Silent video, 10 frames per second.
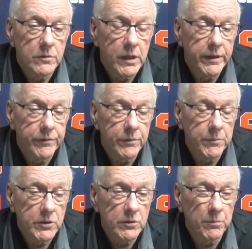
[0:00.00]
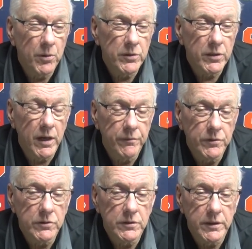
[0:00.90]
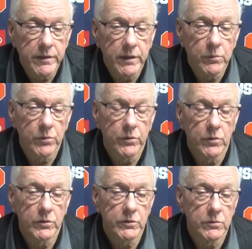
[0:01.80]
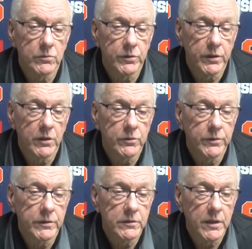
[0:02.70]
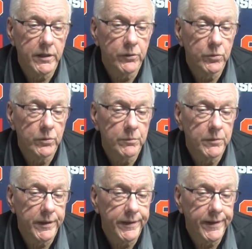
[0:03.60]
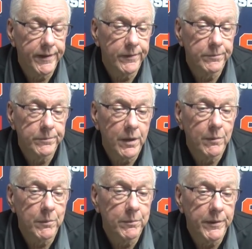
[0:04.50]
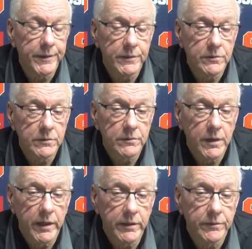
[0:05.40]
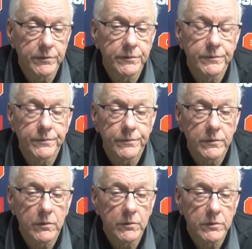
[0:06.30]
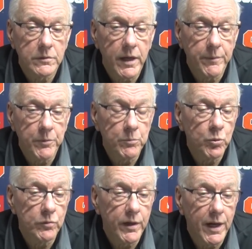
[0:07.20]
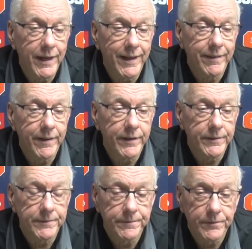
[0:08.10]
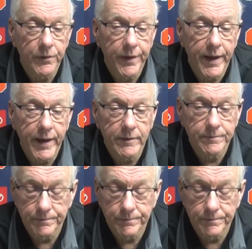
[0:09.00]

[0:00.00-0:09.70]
I even miss the press conferences. I think we're the only school in the country that's not doing them right now, probably. It's kind of time to move on, I think, for that.